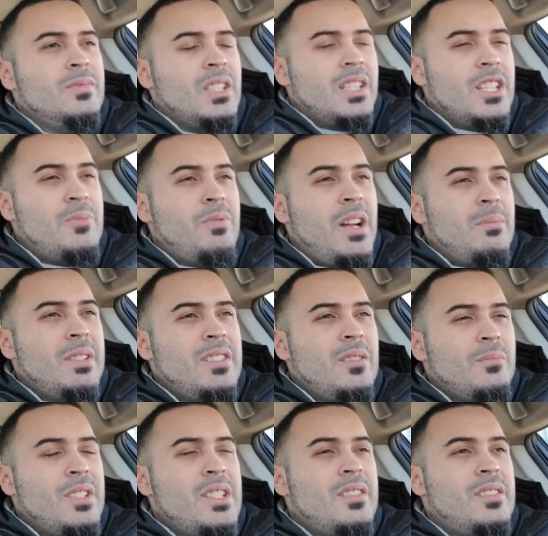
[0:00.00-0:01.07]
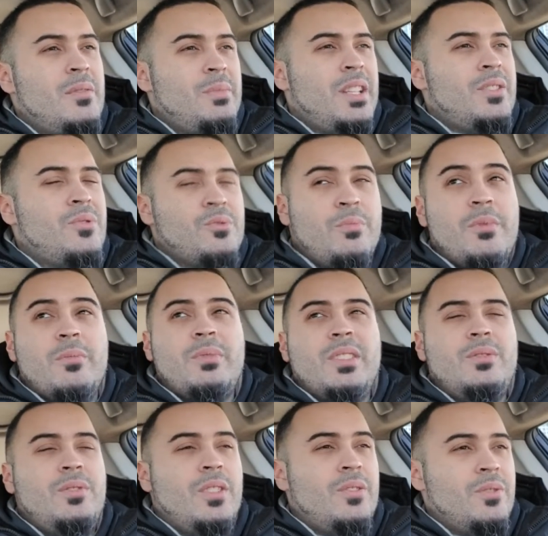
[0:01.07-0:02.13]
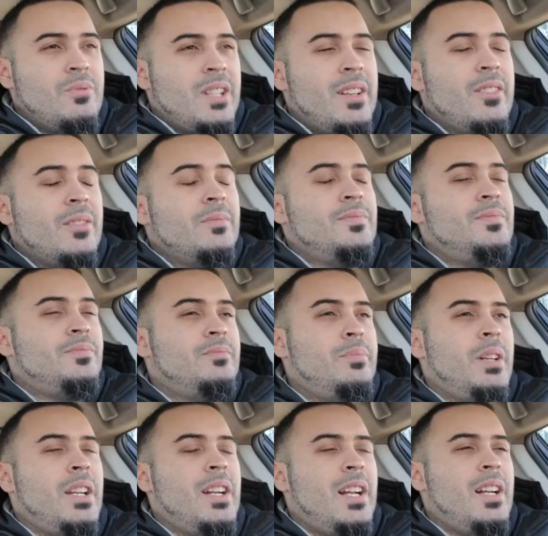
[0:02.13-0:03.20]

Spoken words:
There's probably some reason to be a trooper, but who knows, whatever. But